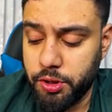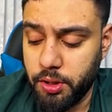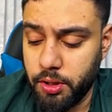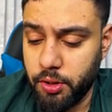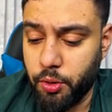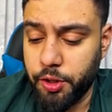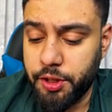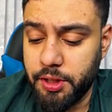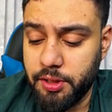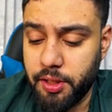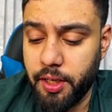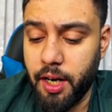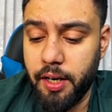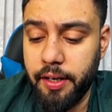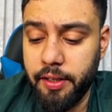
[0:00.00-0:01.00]
questions
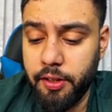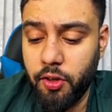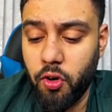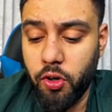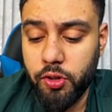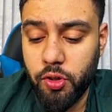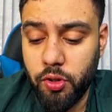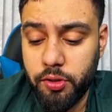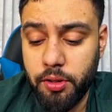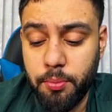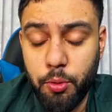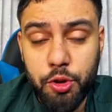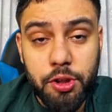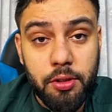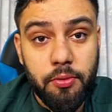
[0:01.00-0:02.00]
regarding the horizontal
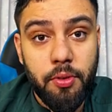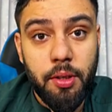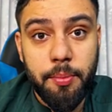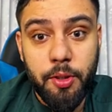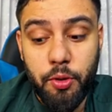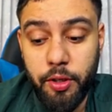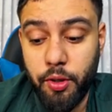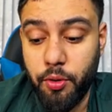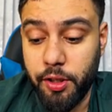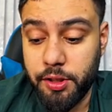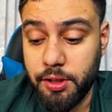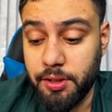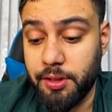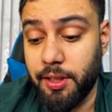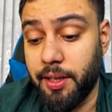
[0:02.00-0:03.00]
motion. We'll be doing
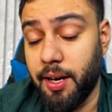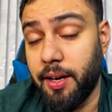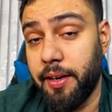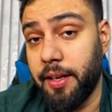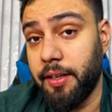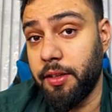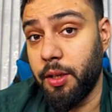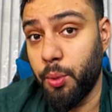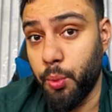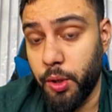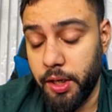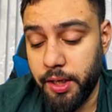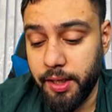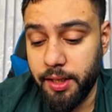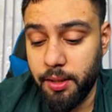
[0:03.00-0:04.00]
questions regarding the
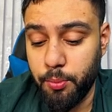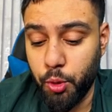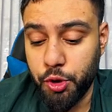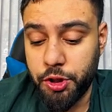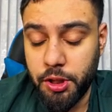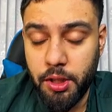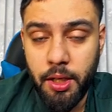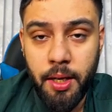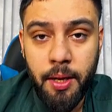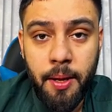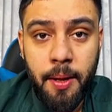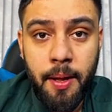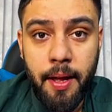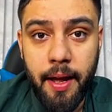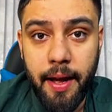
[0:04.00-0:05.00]
vertical motion.
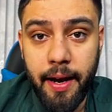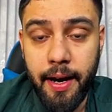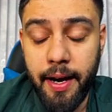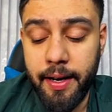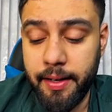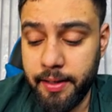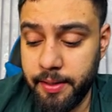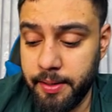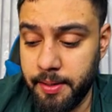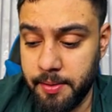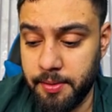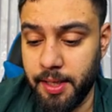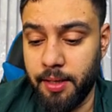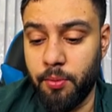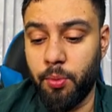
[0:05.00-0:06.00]
And
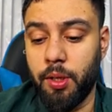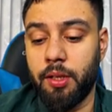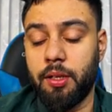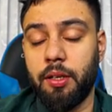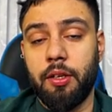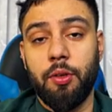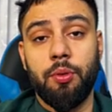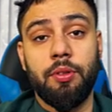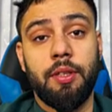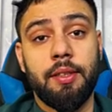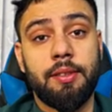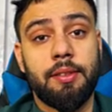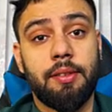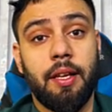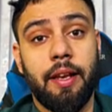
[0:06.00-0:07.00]
then we'll conclude
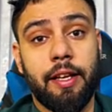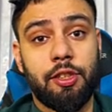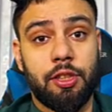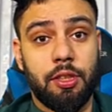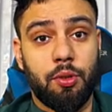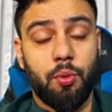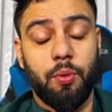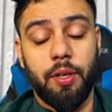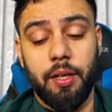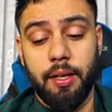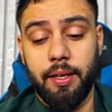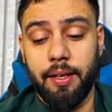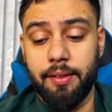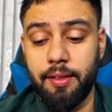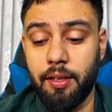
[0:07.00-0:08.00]
this lecture over here,
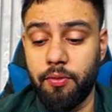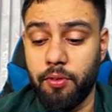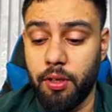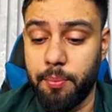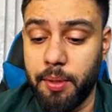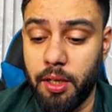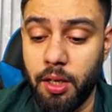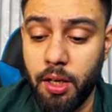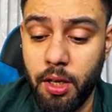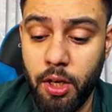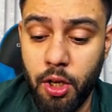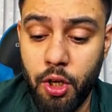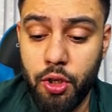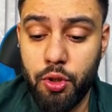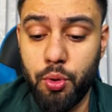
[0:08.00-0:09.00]
and then we'll be
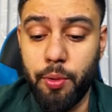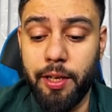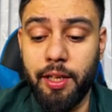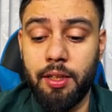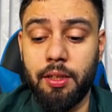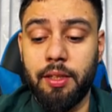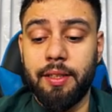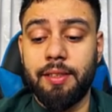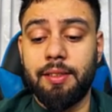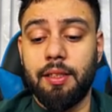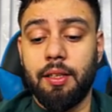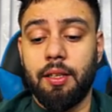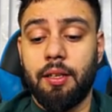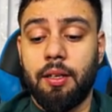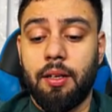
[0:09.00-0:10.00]
doing
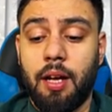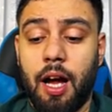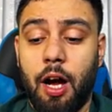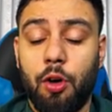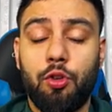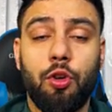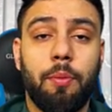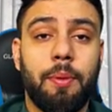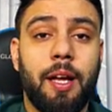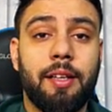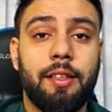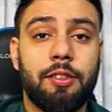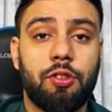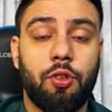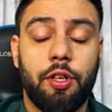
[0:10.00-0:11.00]
the how to apply
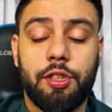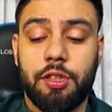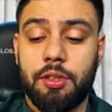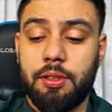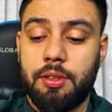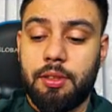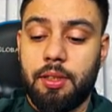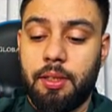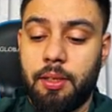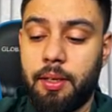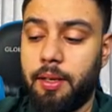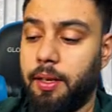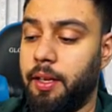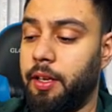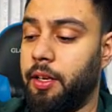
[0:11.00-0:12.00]
these
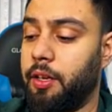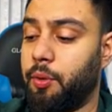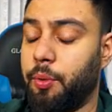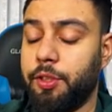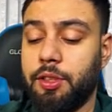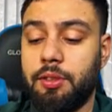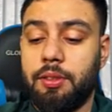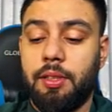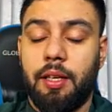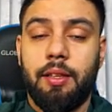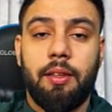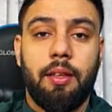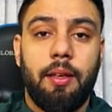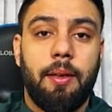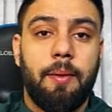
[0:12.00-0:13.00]
equations in
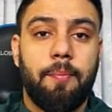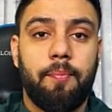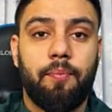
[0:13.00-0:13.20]
the